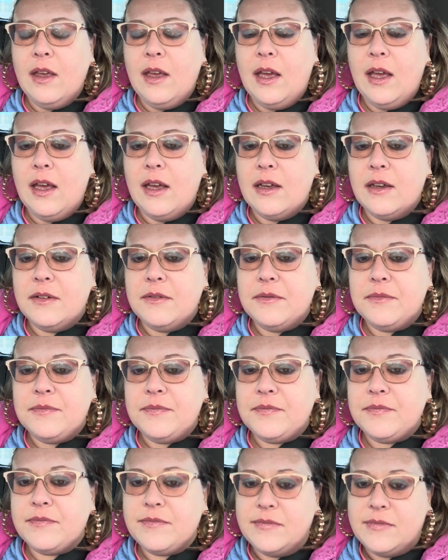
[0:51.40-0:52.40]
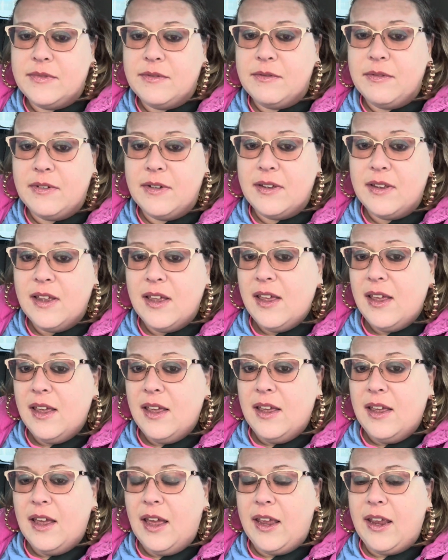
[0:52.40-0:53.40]
um,
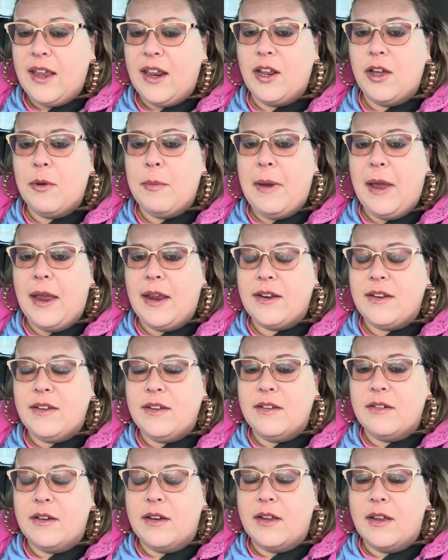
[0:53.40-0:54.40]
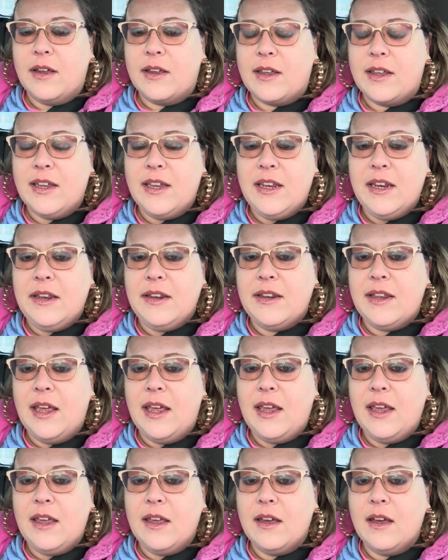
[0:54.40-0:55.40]
I got to go back to a cleaning
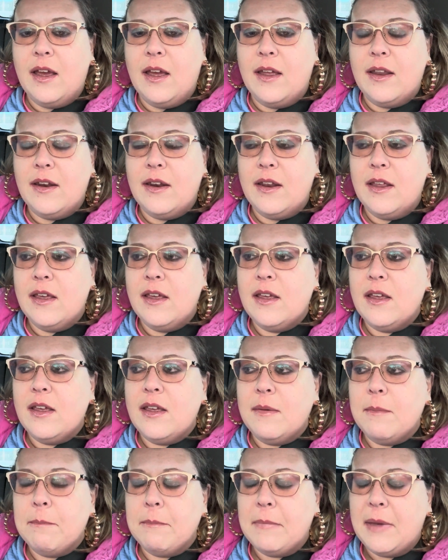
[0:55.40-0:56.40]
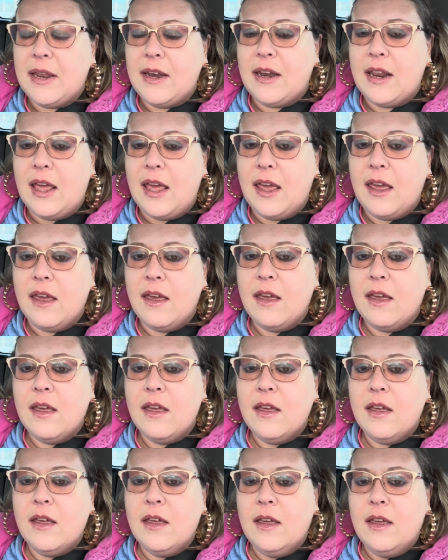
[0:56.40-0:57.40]
day on Monday.
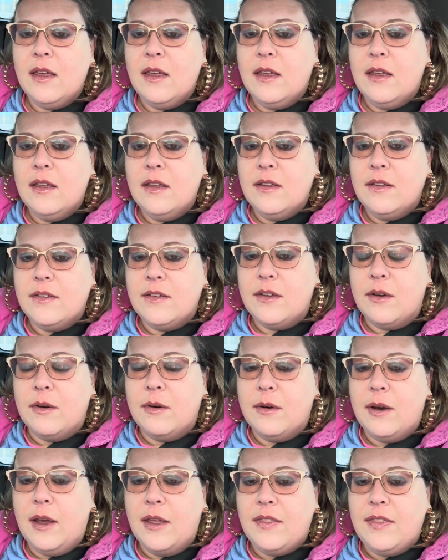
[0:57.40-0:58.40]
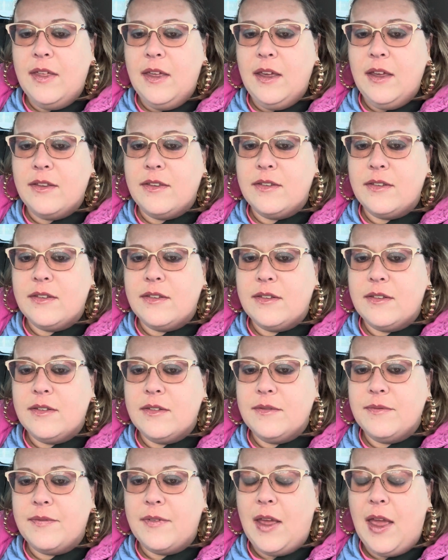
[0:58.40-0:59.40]
So I think it's,
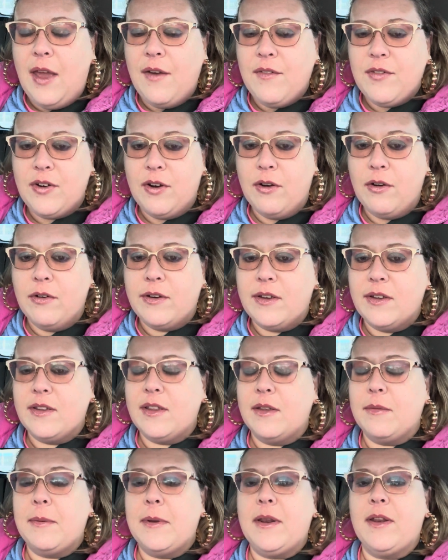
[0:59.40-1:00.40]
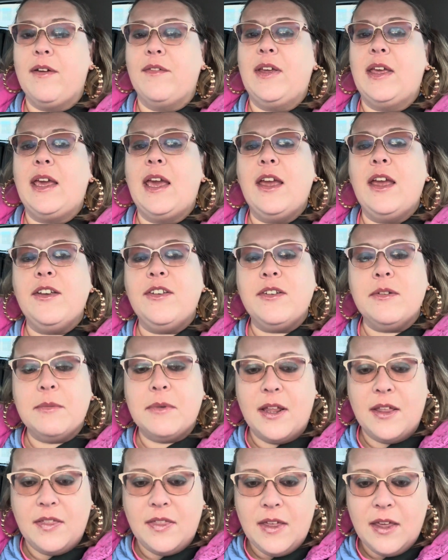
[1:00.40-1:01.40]
I haven't heard because I've been on vacation, but
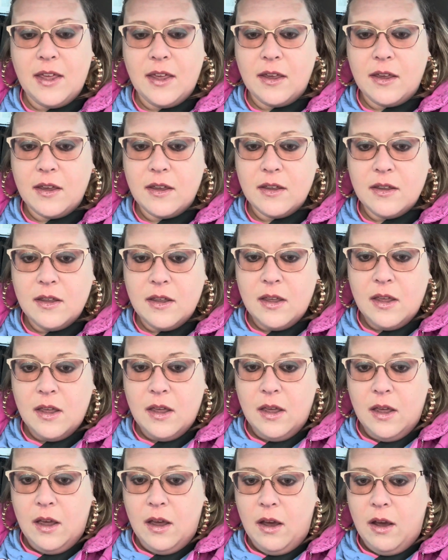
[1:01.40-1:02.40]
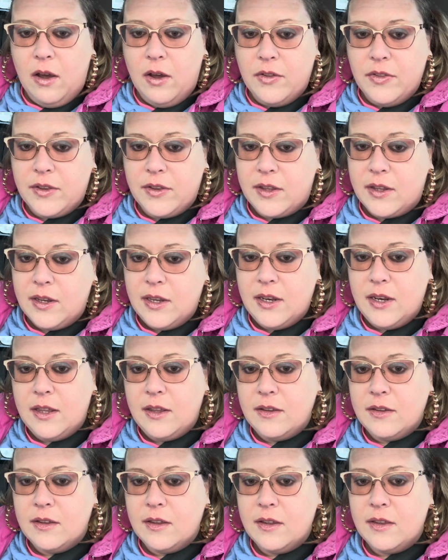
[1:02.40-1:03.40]
I think all the
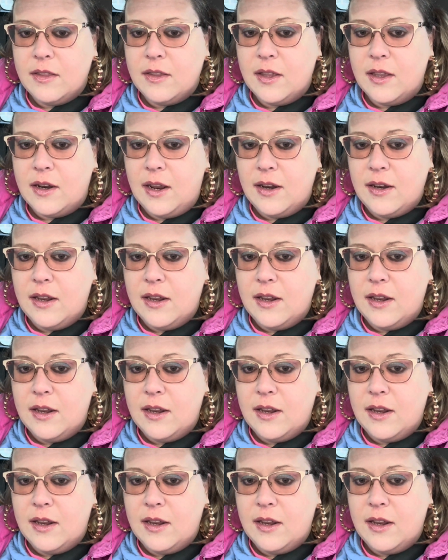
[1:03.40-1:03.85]
cleaning that I